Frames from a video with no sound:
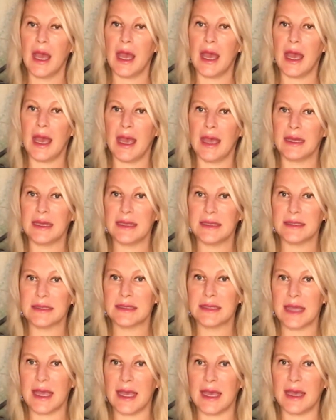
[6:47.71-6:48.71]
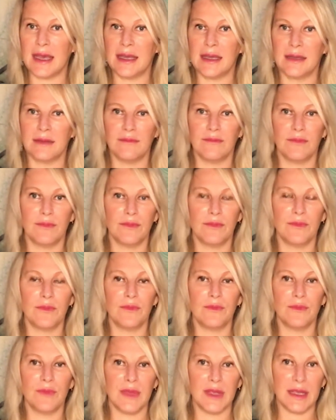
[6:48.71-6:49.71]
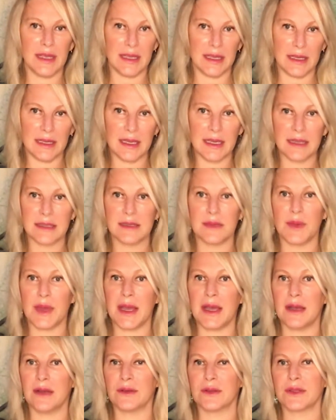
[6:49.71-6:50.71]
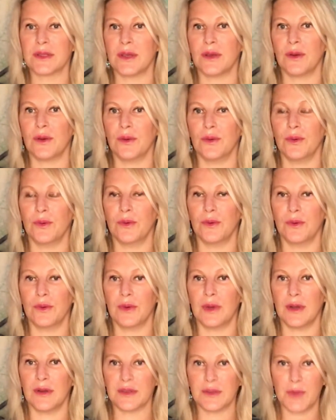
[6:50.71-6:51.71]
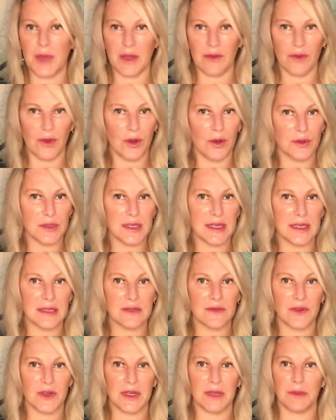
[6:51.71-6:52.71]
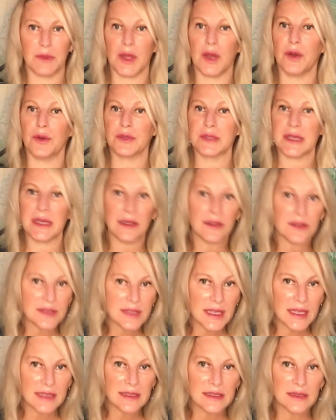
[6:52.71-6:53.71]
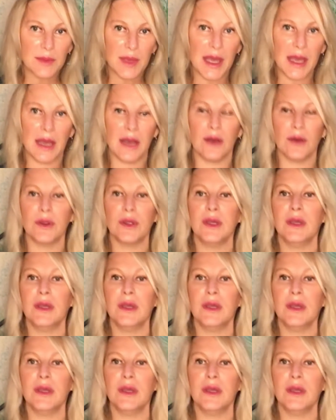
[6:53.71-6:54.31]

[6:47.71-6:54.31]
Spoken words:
And his dad, he kicked him out, so I was paying for hotels for him. The hotels kicked him out.